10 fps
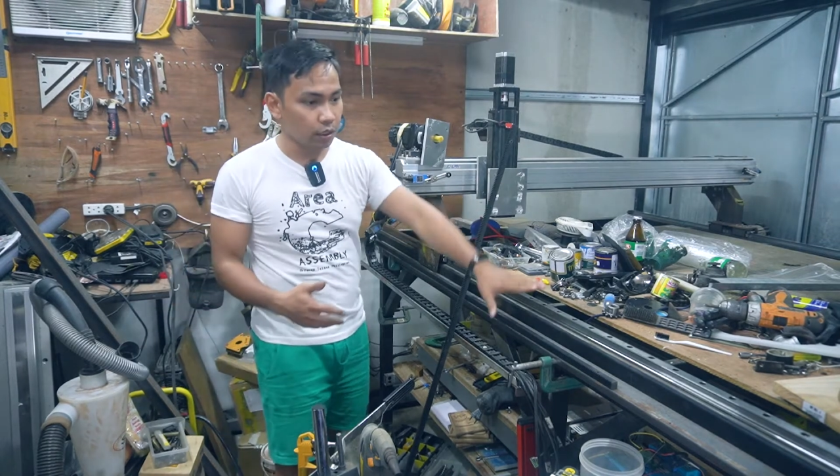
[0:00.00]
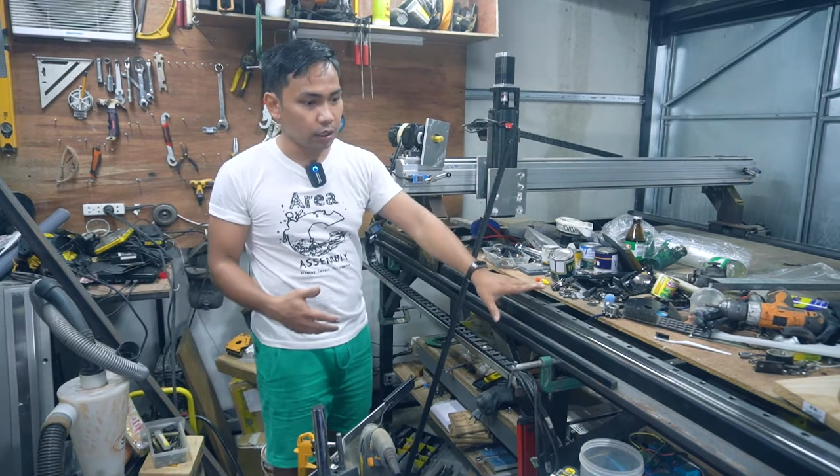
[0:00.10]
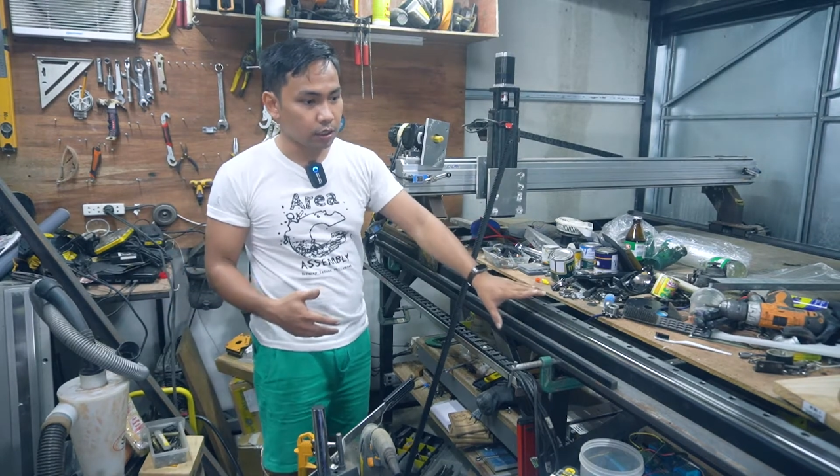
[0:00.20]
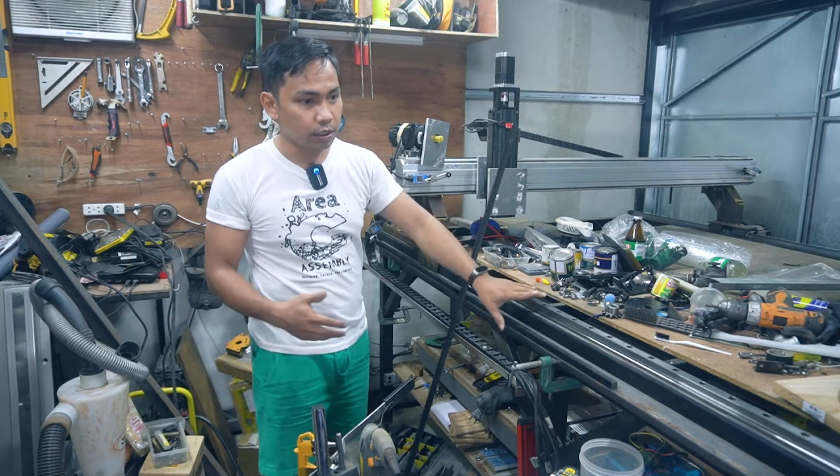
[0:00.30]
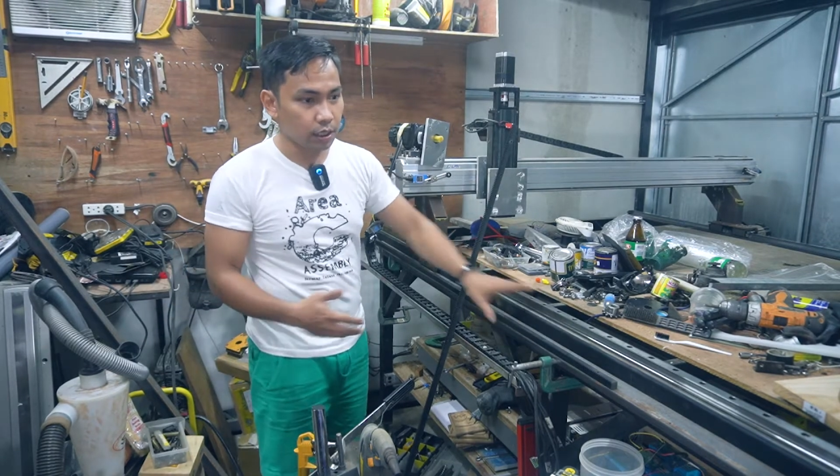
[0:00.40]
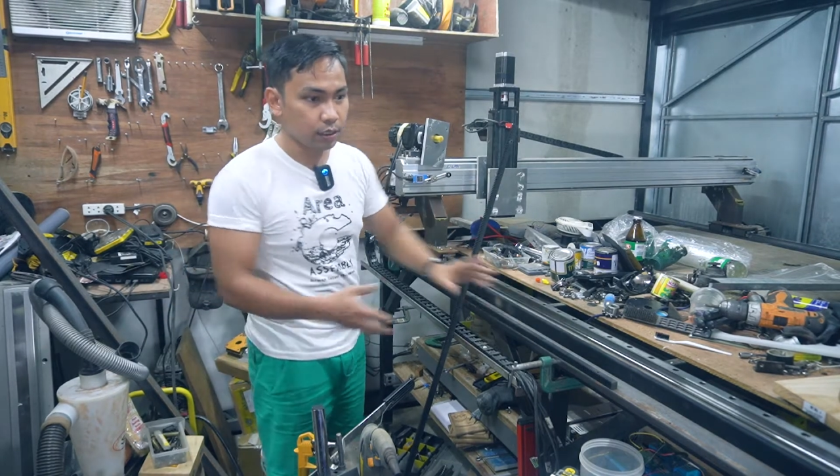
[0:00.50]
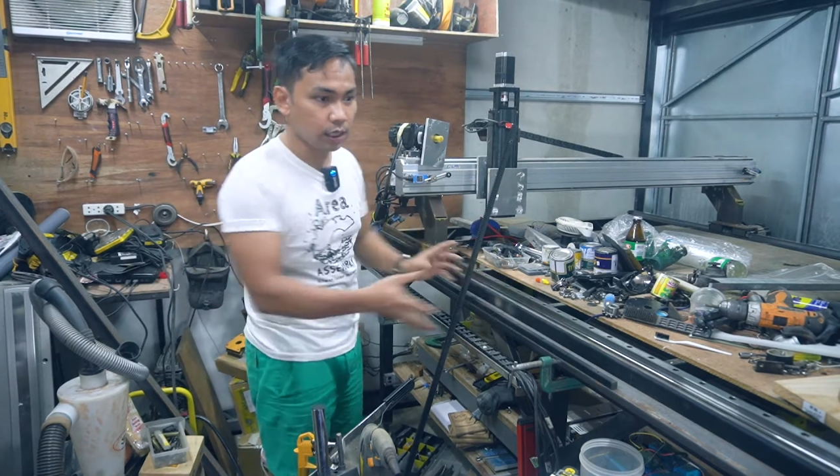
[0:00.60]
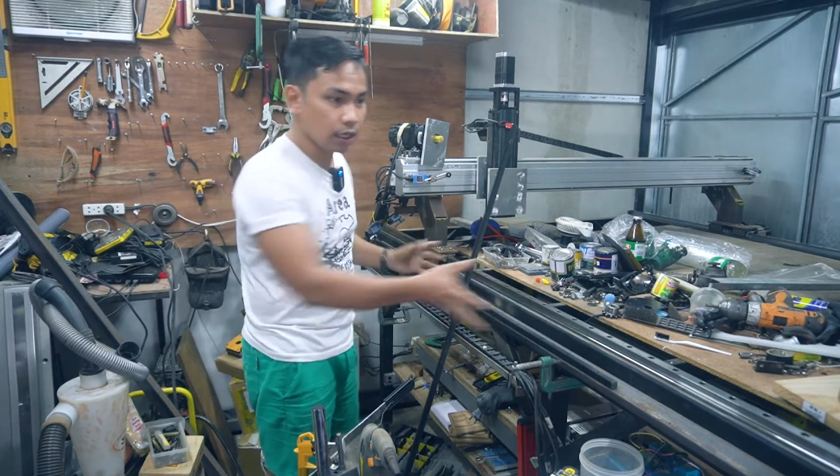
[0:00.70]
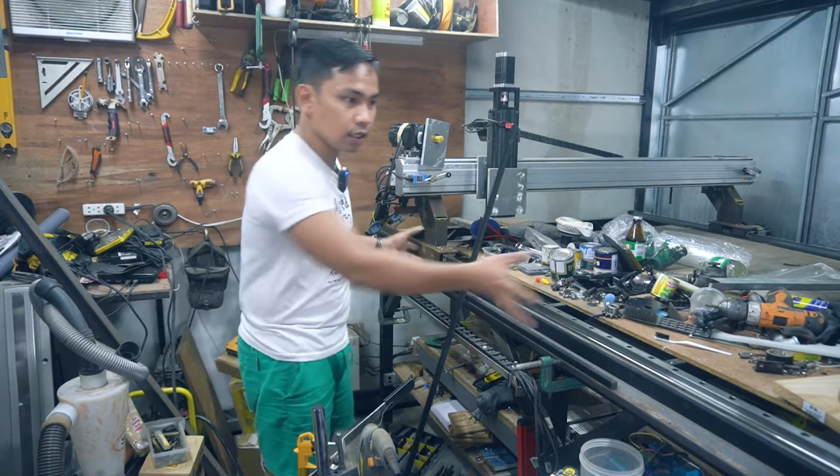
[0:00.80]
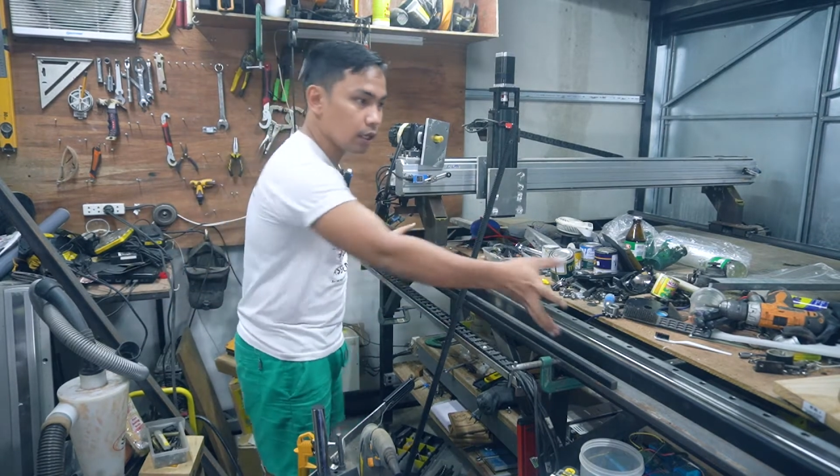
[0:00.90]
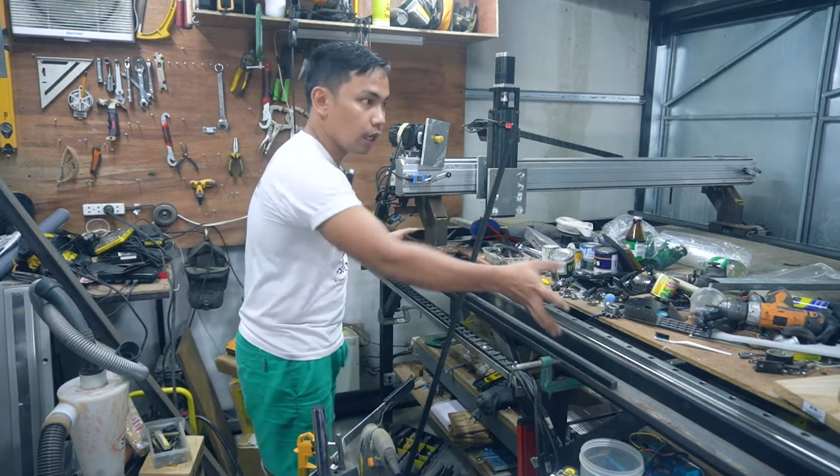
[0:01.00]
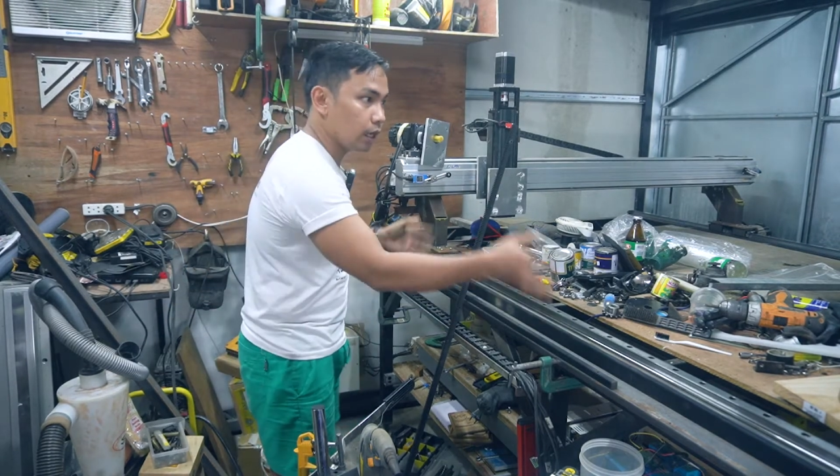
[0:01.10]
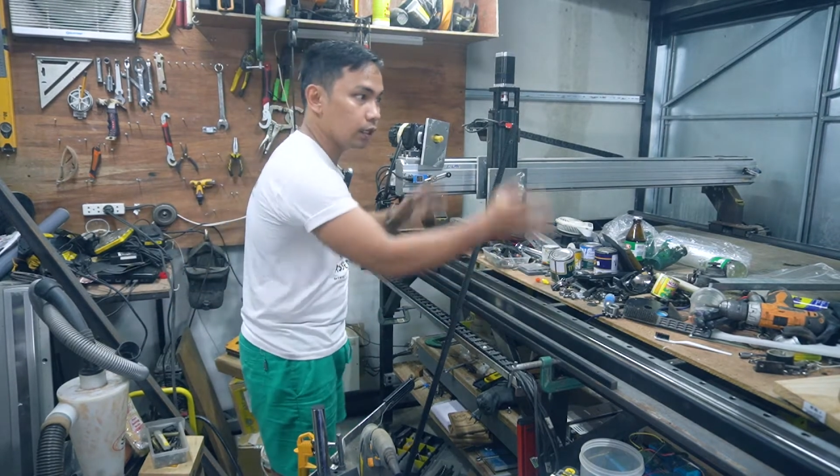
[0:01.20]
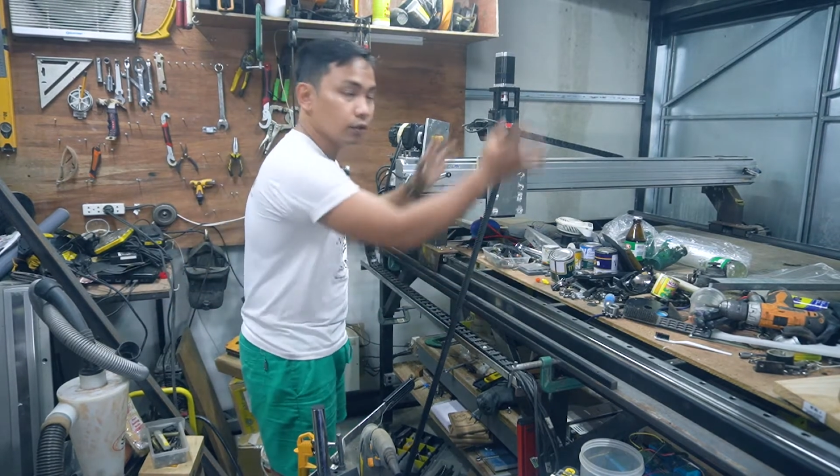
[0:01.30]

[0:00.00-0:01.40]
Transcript: this side and